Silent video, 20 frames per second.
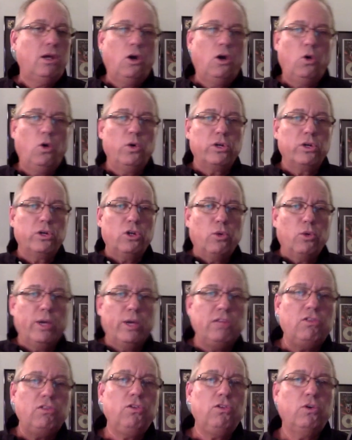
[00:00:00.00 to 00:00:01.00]
or go
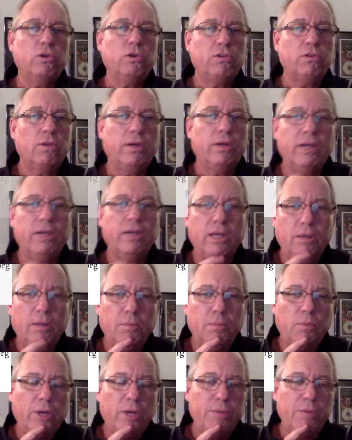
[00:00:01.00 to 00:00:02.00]
right to your
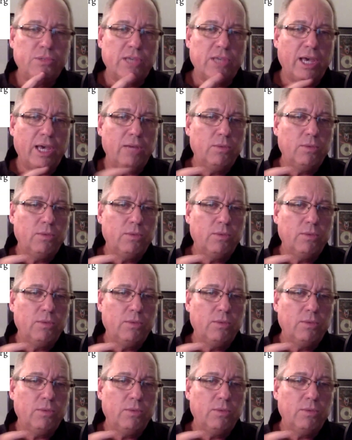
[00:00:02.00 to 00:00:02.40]
website,